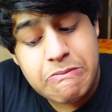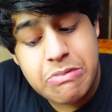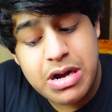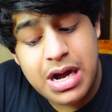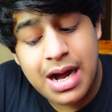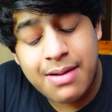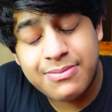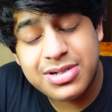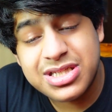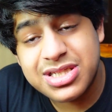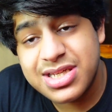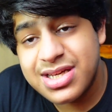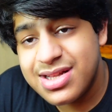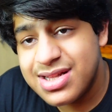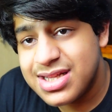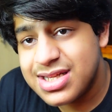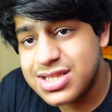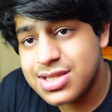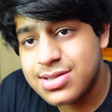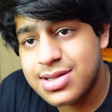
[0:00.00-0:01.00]
I must say
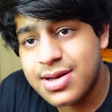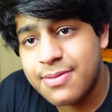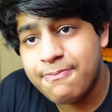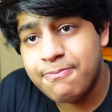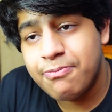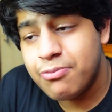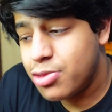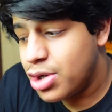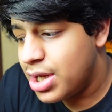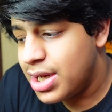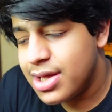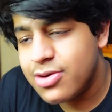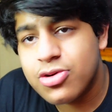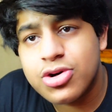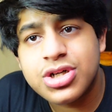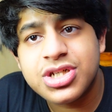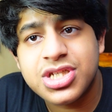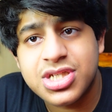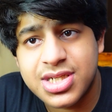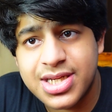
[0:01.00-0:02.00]
this is a really
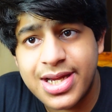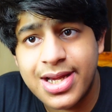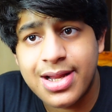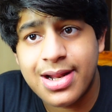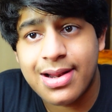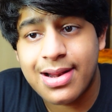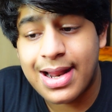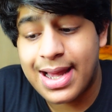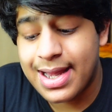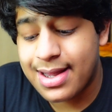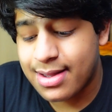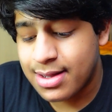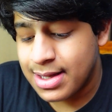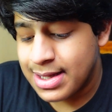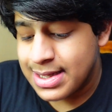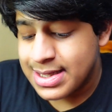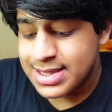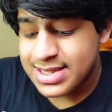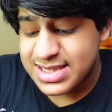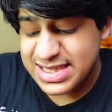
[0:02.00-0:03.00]
good steal. Like
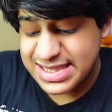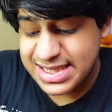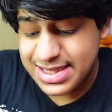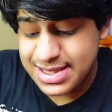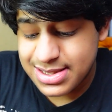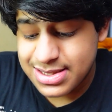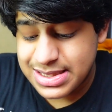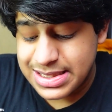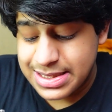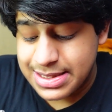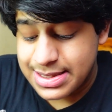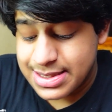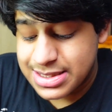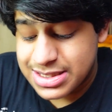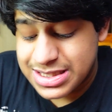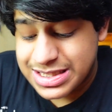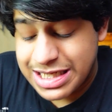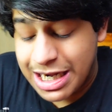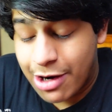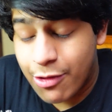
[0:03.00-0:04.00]
seriously, the
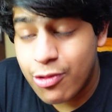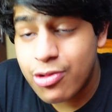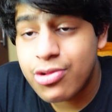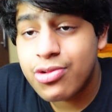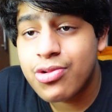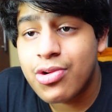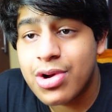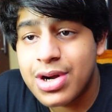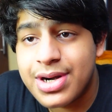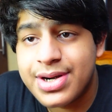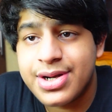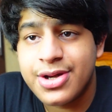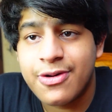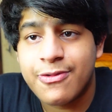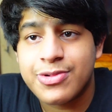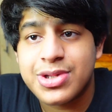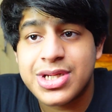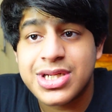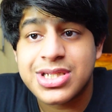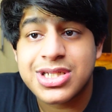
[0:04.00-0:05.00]
sound quality
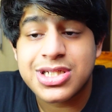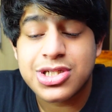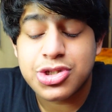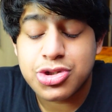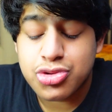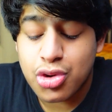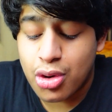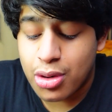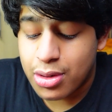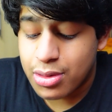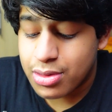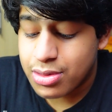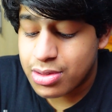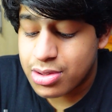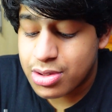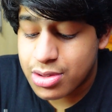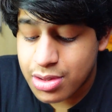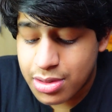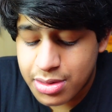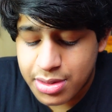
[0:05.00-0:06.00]
of this is
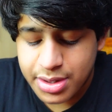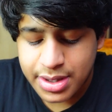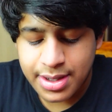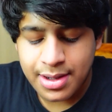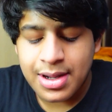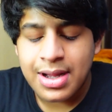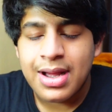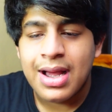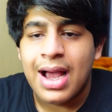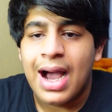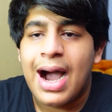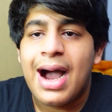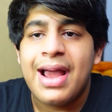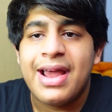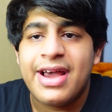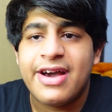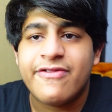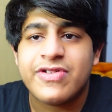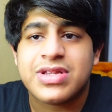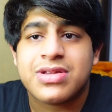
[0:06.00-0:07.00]
so good.
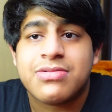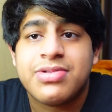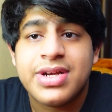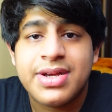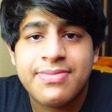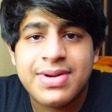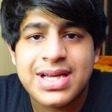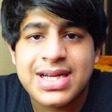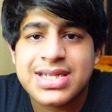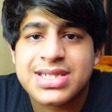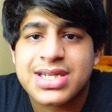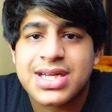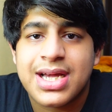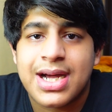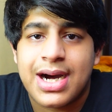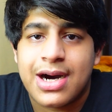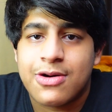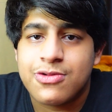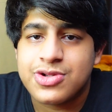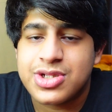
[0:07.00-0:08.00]
I have a 3
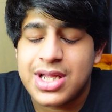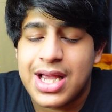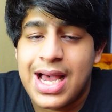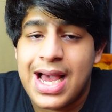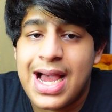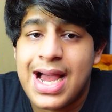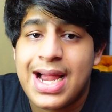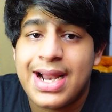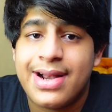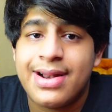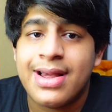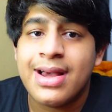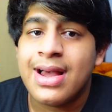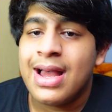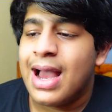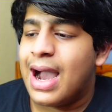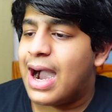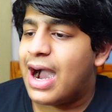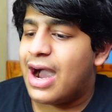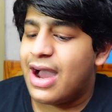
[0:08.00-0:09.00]
BHK house, and
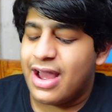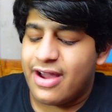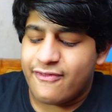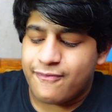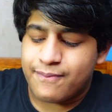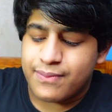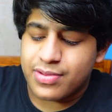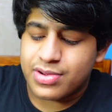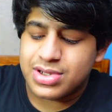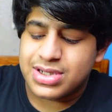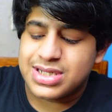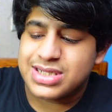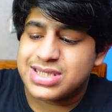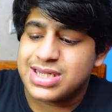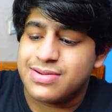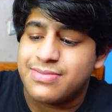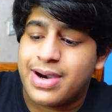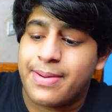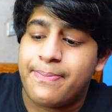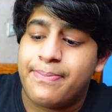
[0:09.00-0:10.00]
I have put this
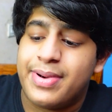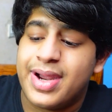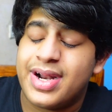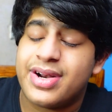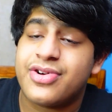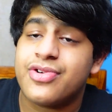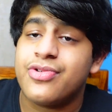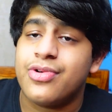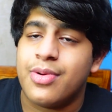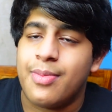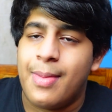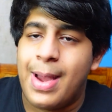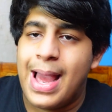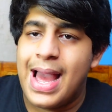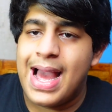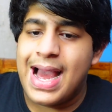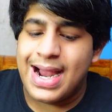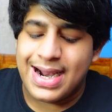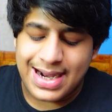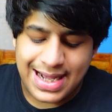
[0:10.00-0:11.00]
in my bedroom,
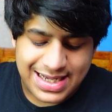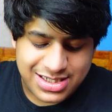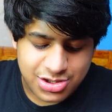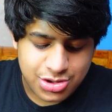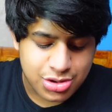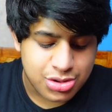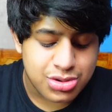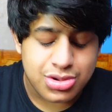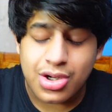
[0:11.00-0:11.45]
and as you